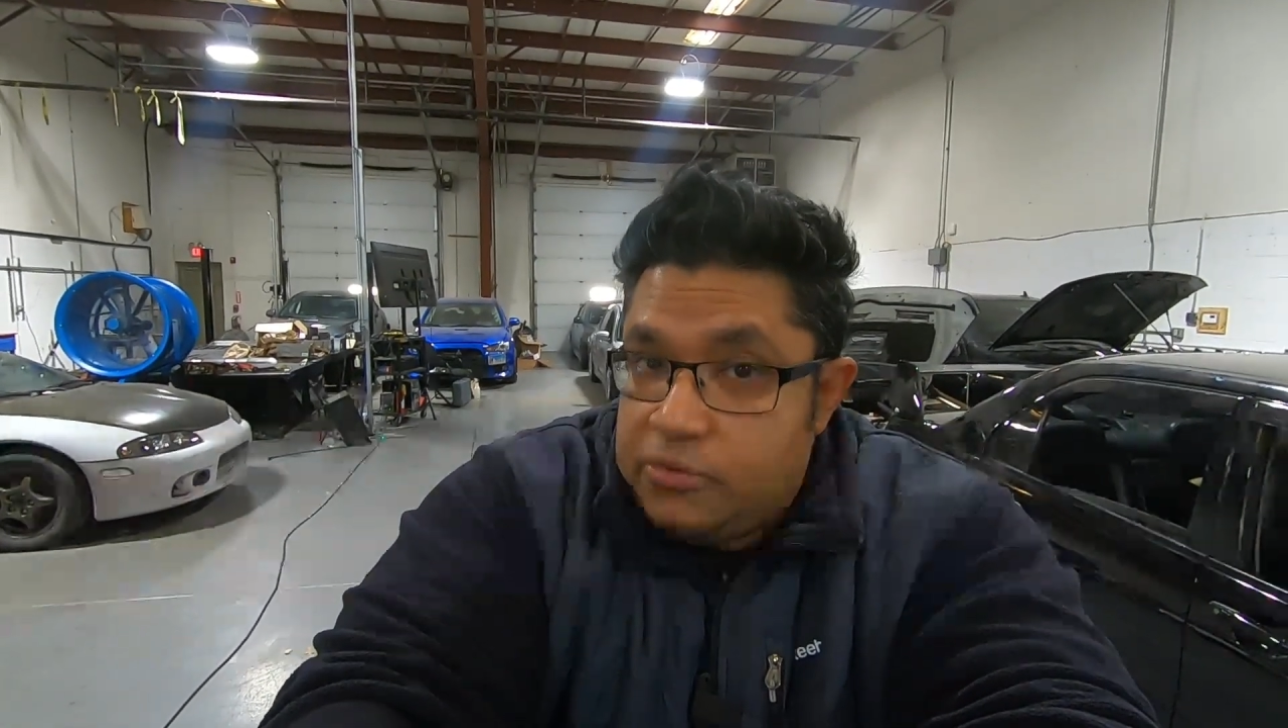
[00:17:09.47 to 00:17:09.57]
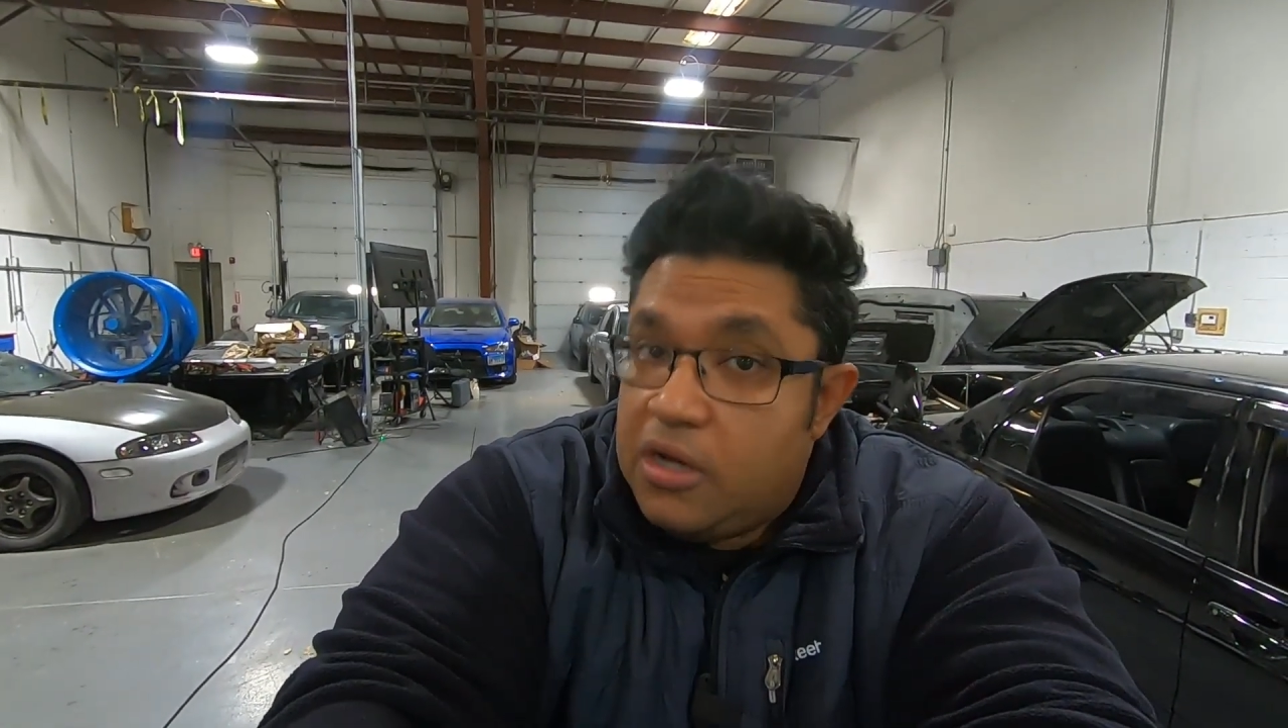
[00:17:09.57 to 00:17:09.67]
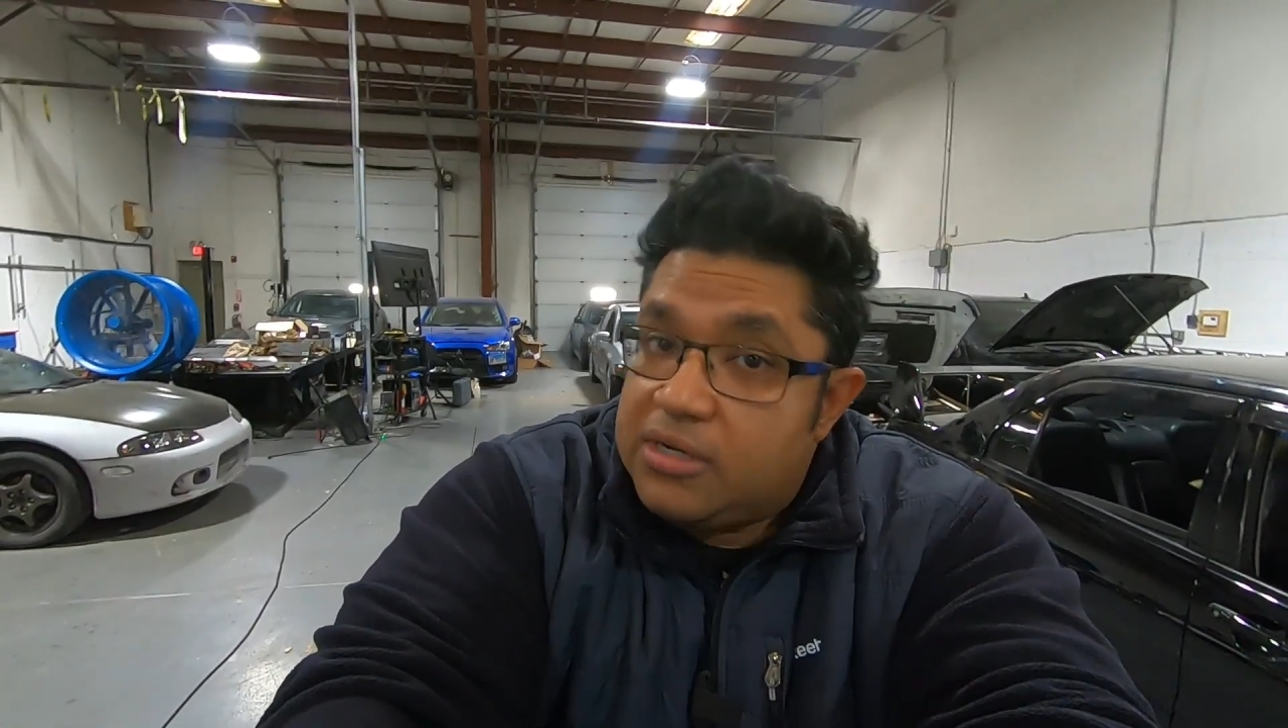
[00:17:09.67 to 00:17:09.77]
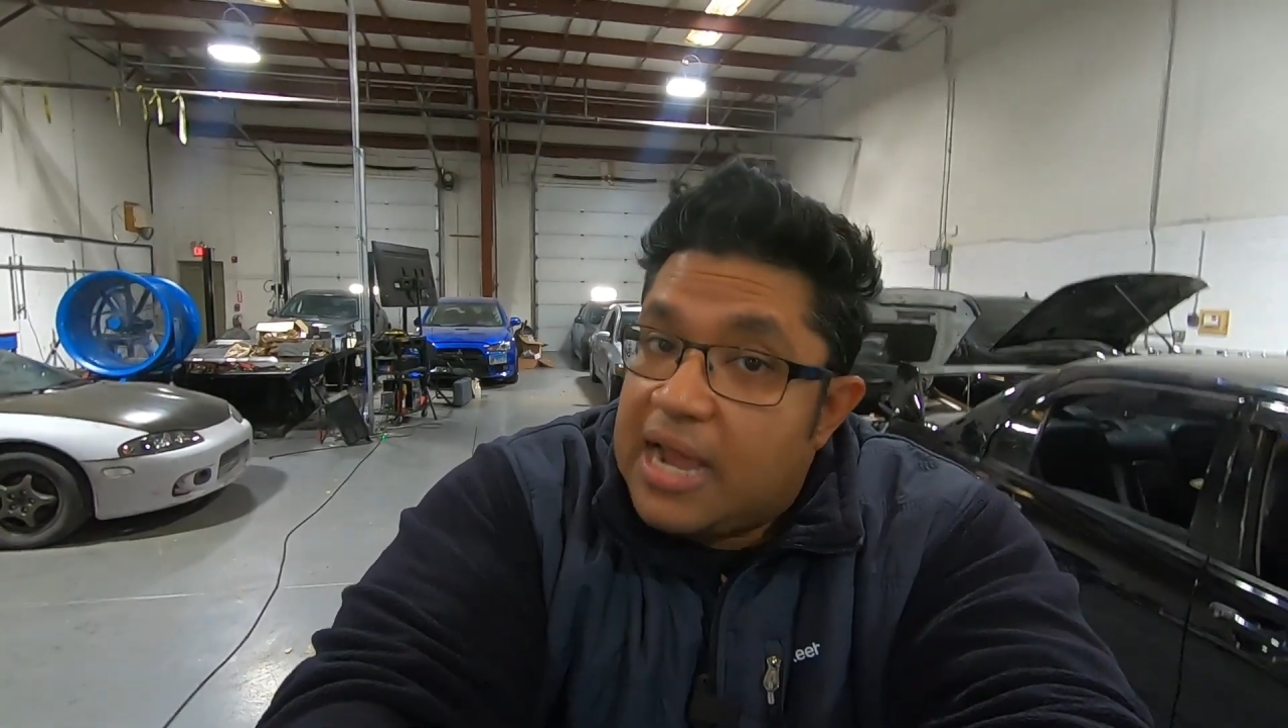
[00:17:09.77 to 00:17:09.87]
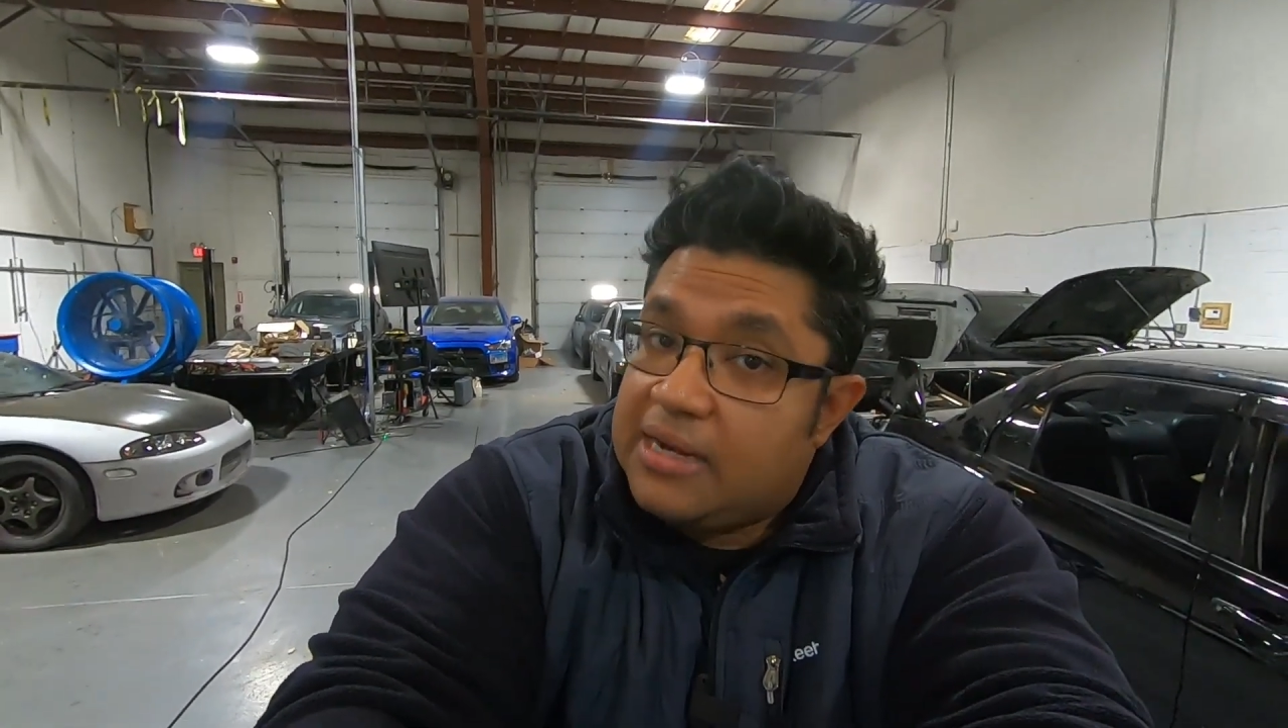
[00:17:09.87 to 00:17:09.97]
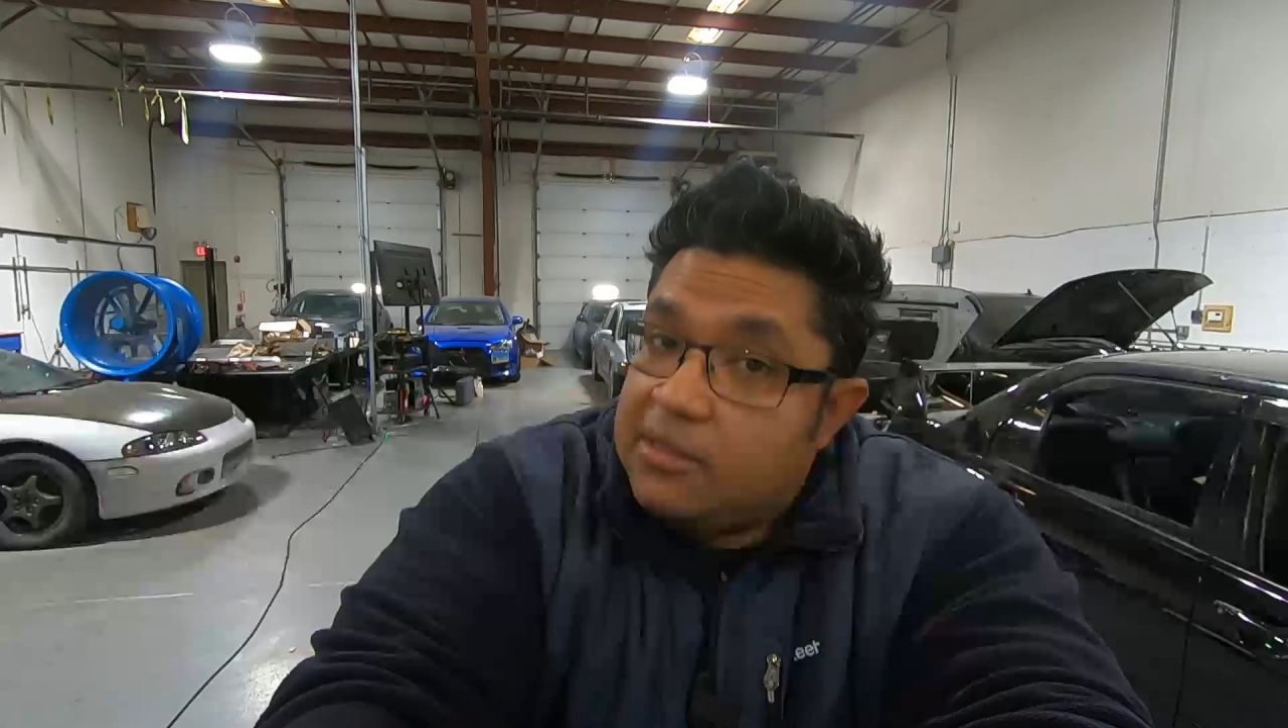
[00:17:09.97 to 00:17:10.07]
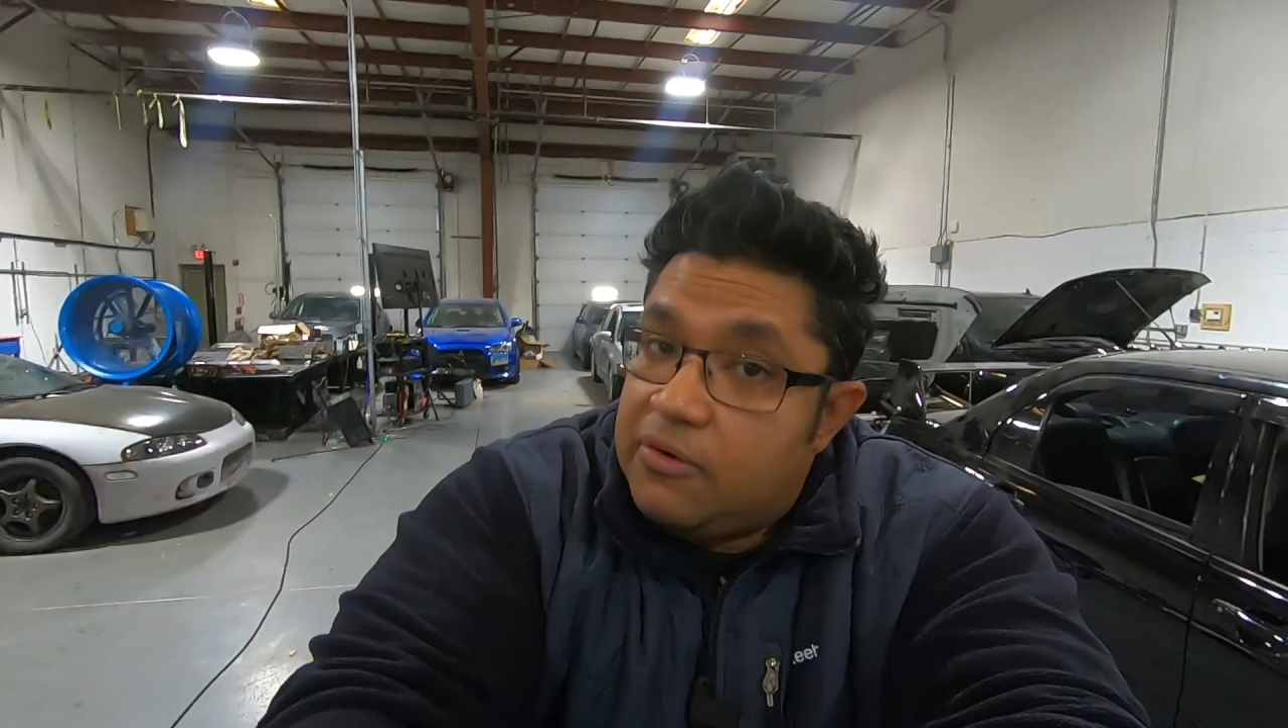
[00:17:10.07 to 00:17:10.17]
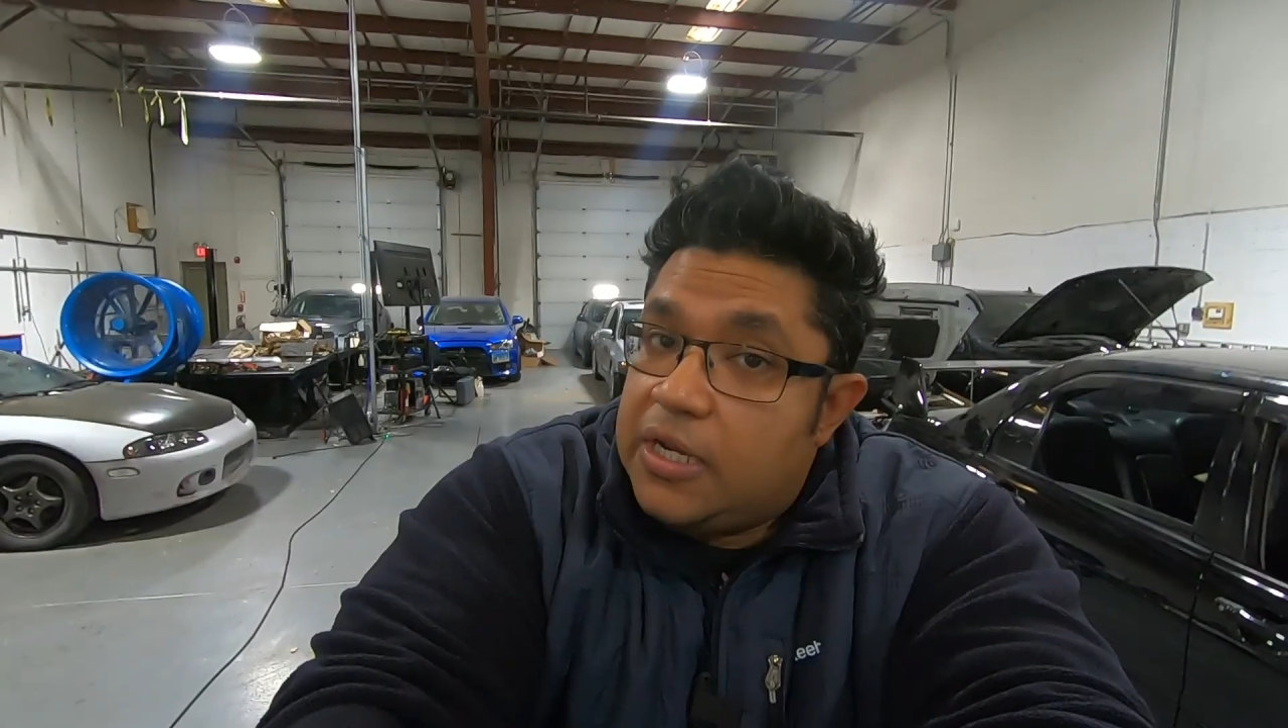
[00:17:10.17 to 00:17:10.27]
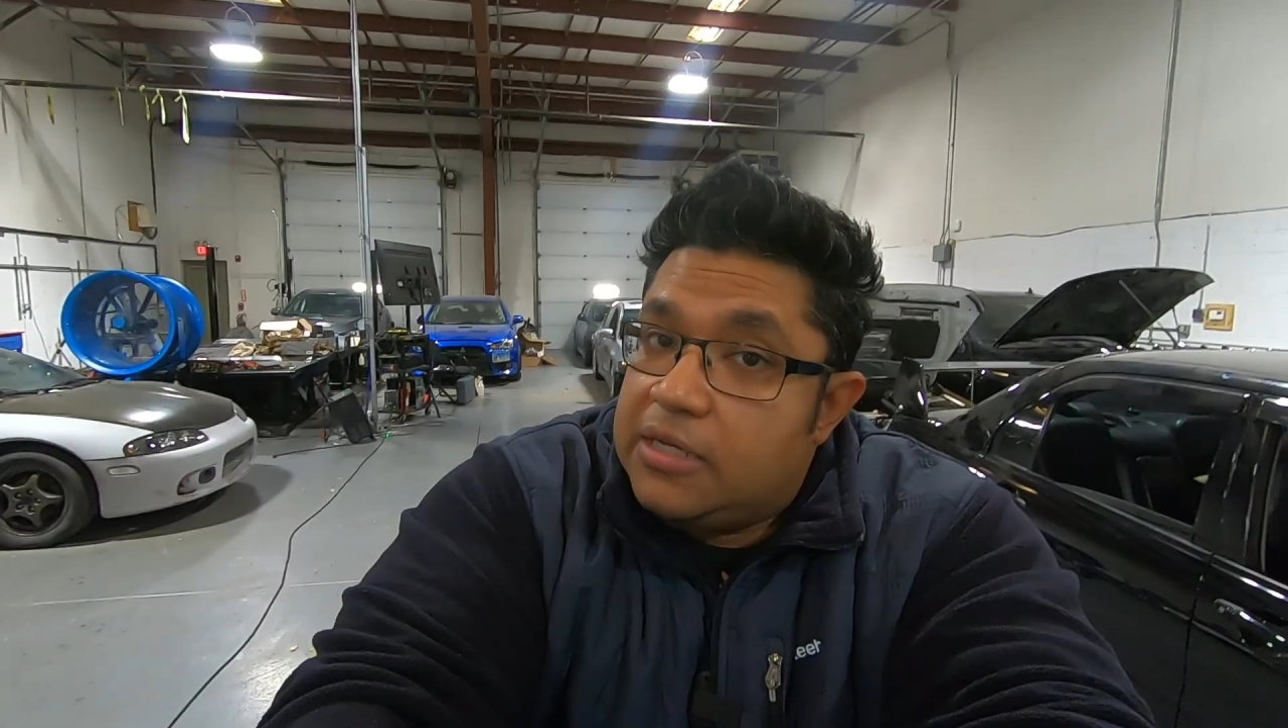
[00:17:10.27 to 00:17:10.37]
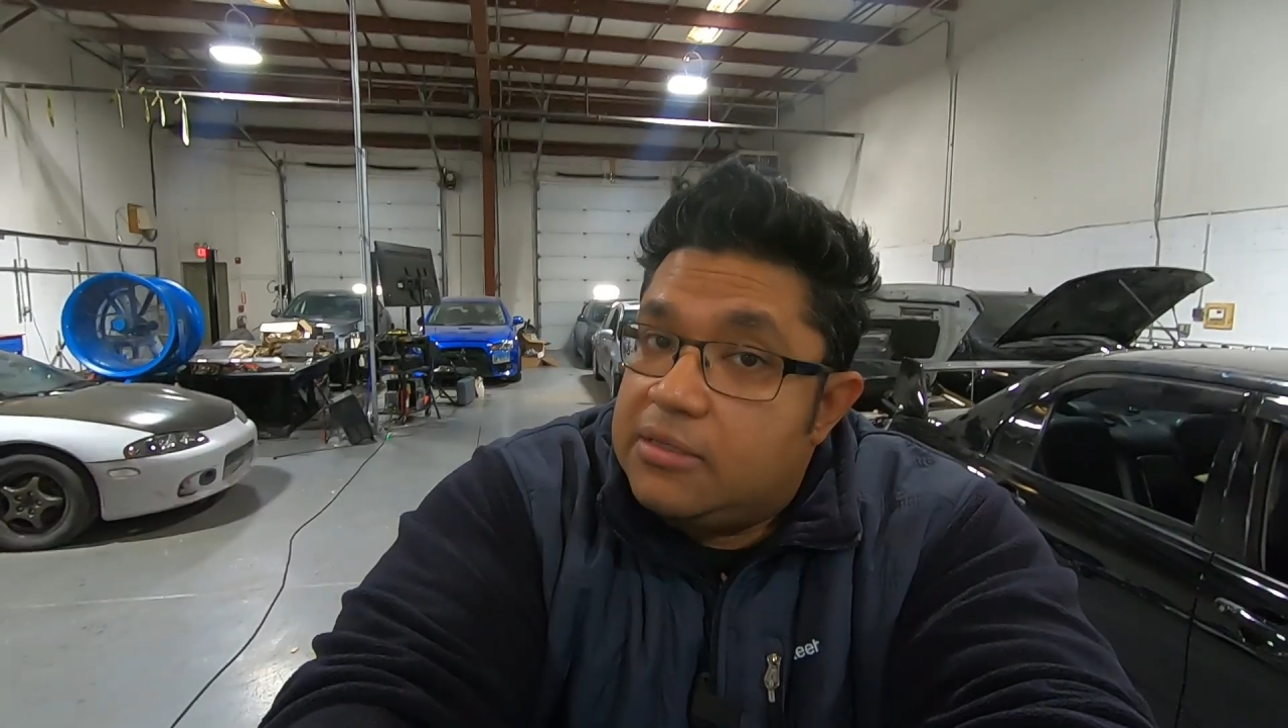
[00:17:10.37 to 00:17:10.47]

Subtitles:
on 93.